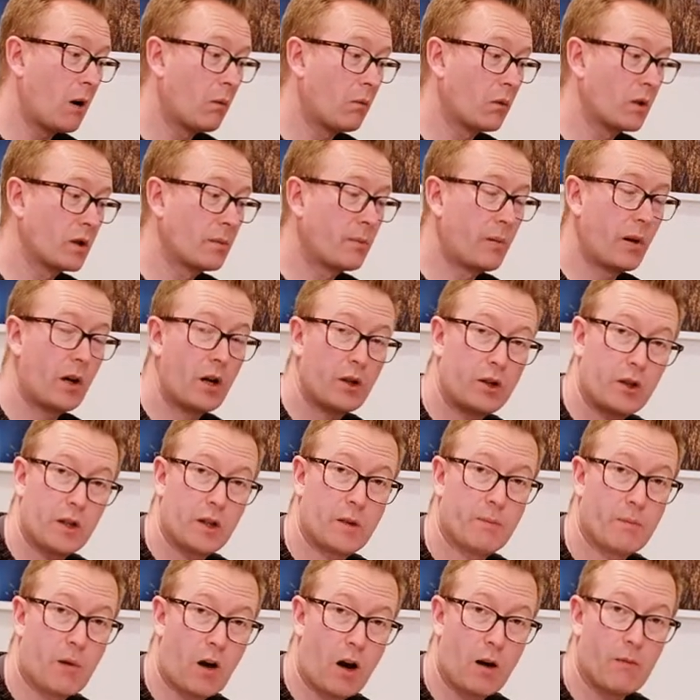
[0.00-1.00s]
was
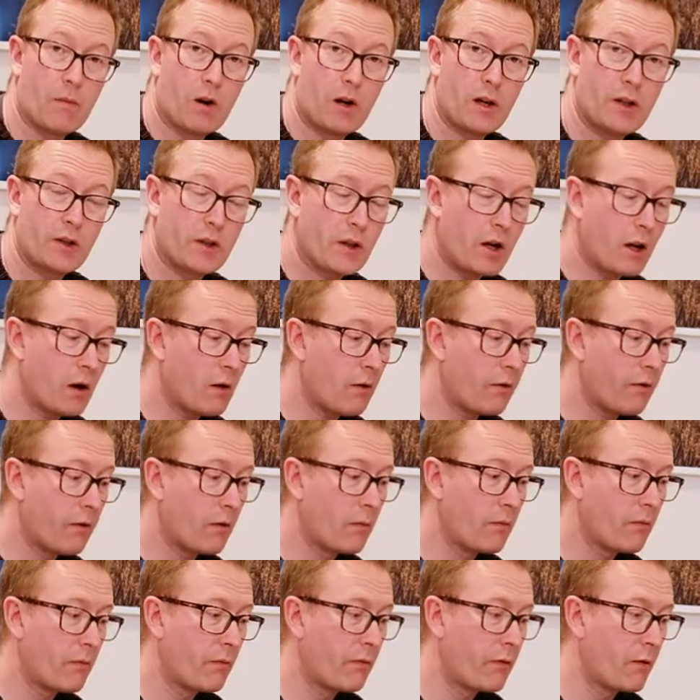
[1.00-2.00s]
purchased by myself
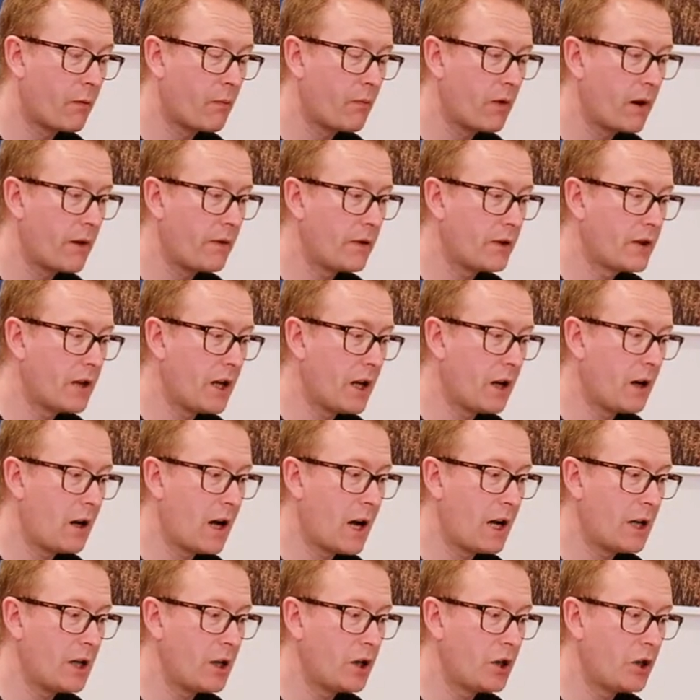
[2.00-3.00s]
from, from Brevitē and I
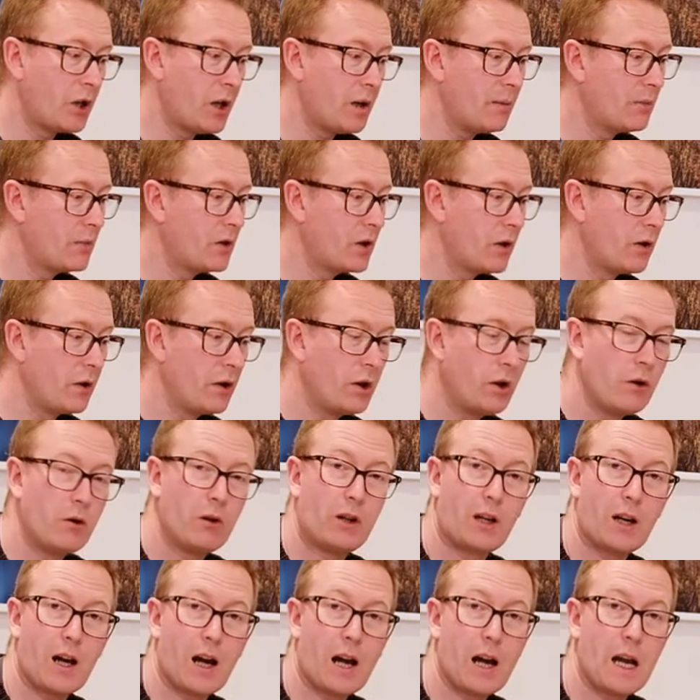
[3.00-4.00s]
had it shipped to the
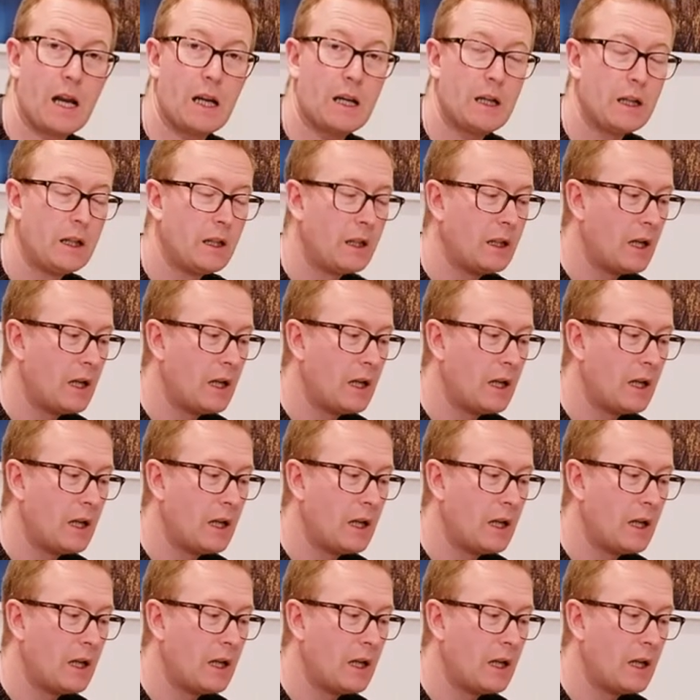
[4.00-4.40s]
UK.